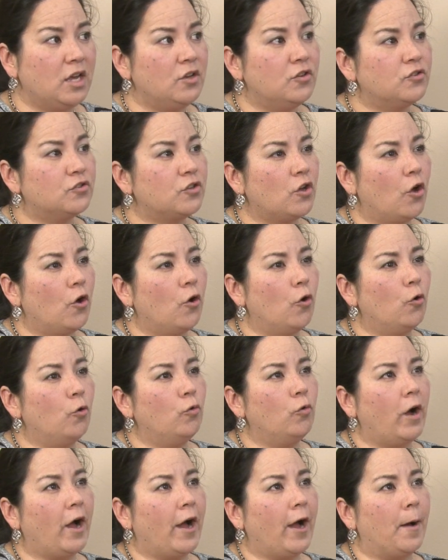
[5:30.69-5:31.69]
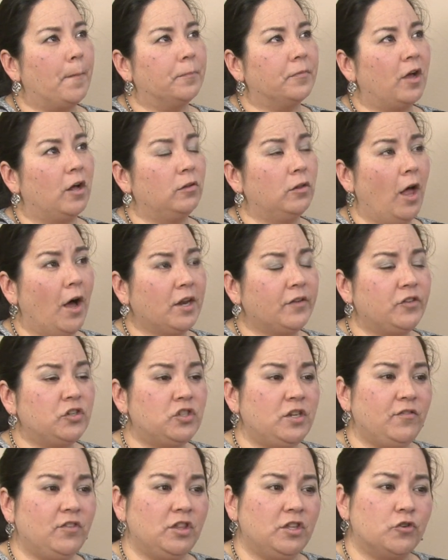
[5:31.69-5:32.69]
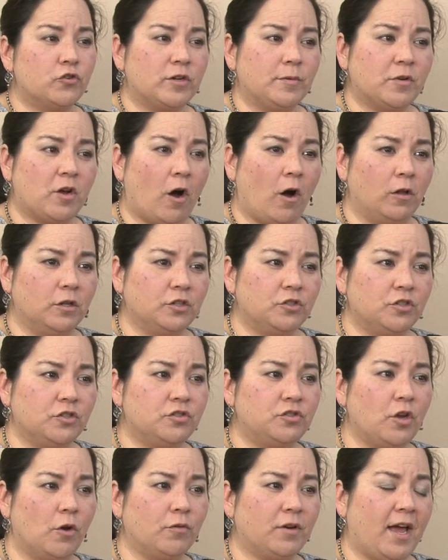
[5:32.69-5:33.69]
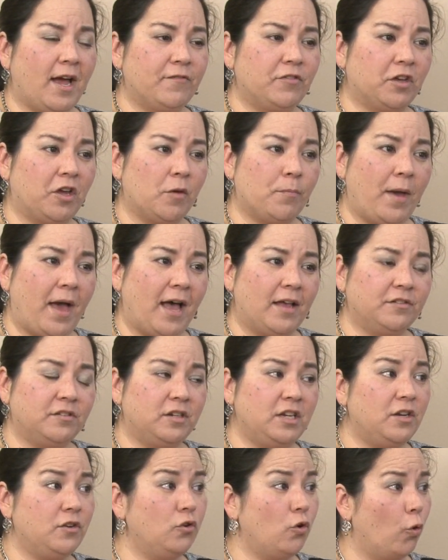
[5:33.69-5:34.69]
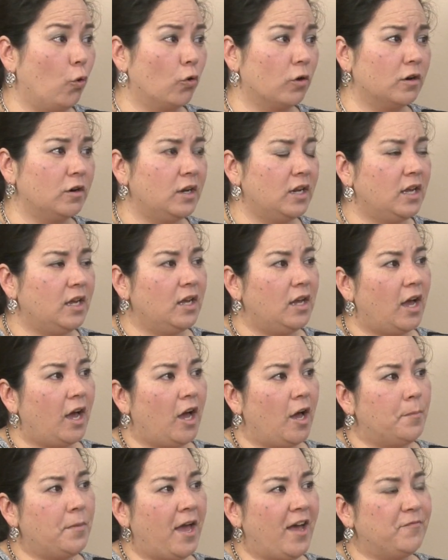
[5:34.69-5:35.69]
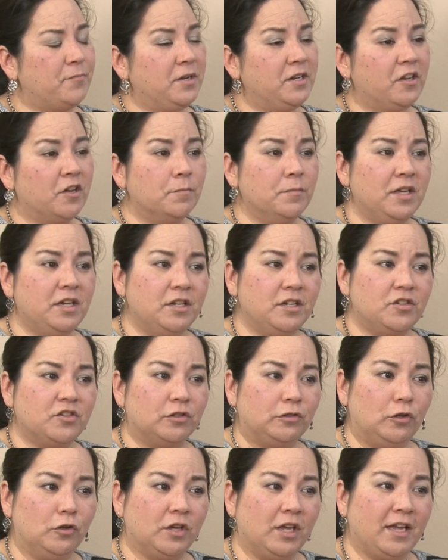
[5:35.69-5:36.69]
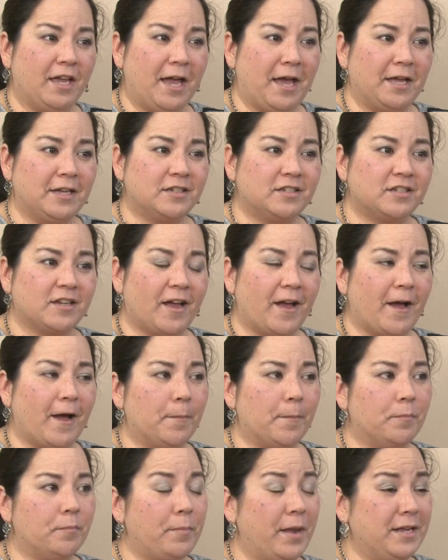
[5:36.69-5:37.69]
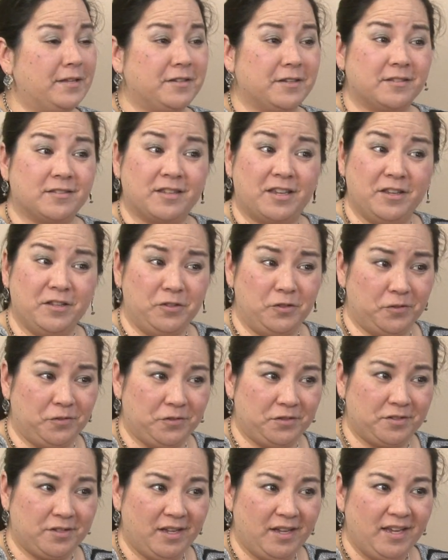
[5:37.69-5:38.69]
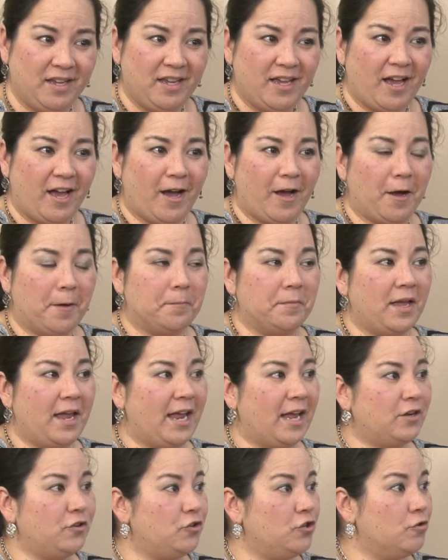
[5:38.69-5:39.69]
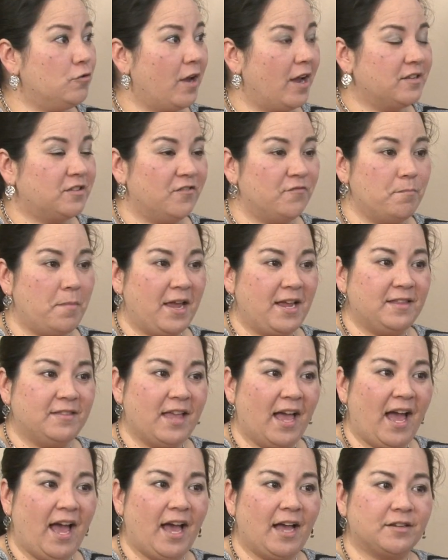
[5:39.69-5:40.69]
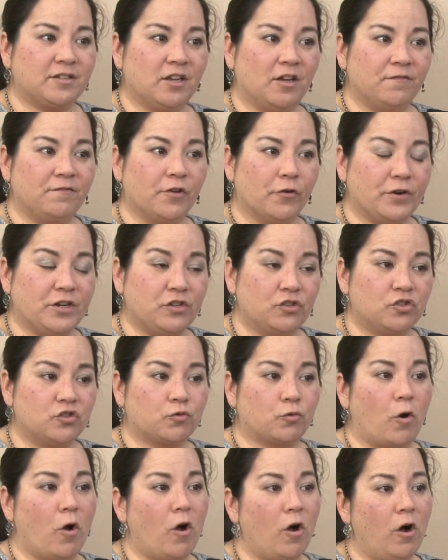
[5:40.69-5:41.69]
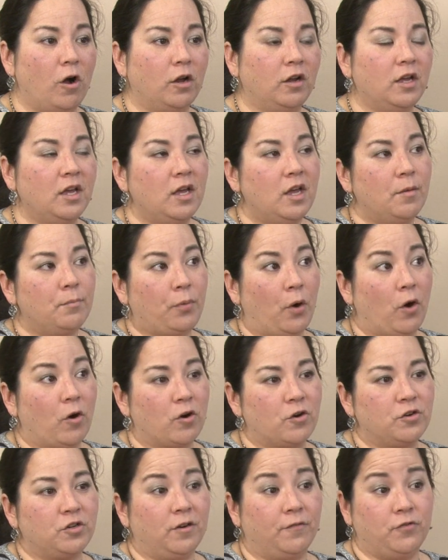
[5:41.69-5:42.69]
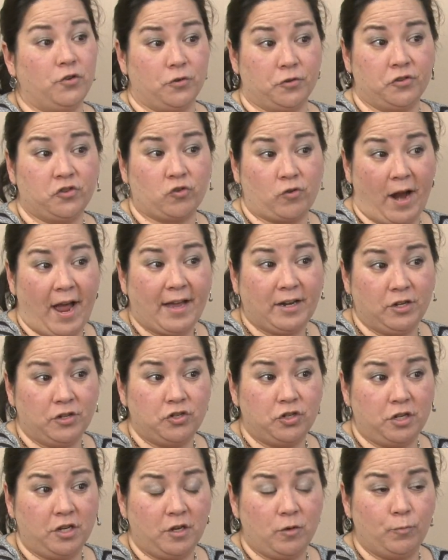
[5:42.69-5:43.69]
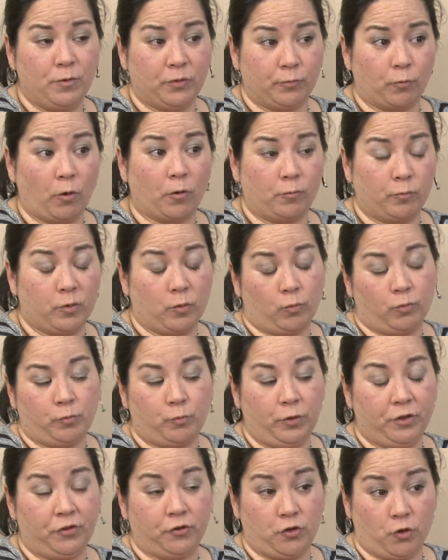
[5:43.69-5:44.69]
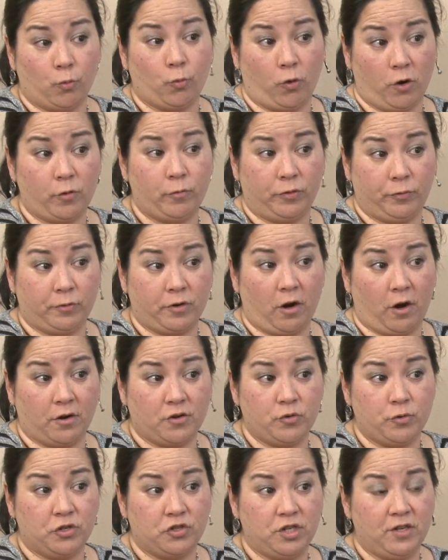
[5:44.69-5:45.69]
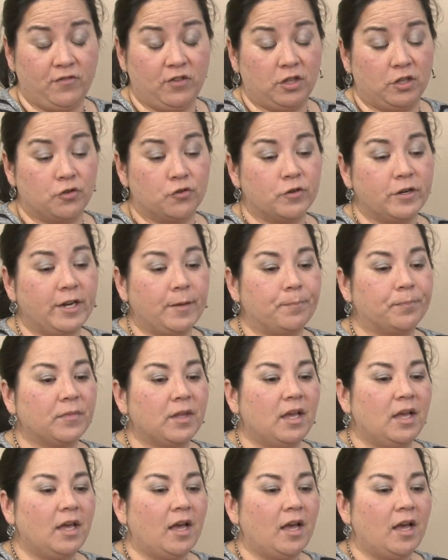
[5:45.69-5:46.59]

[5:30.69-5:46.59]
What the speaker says: So a lot of Achieving the Dream colleges don't have the capacity nor have been committed to looking at basic skills. And you guys have made that a very strong part of your strategy with your work with regard to Achieving the Dream.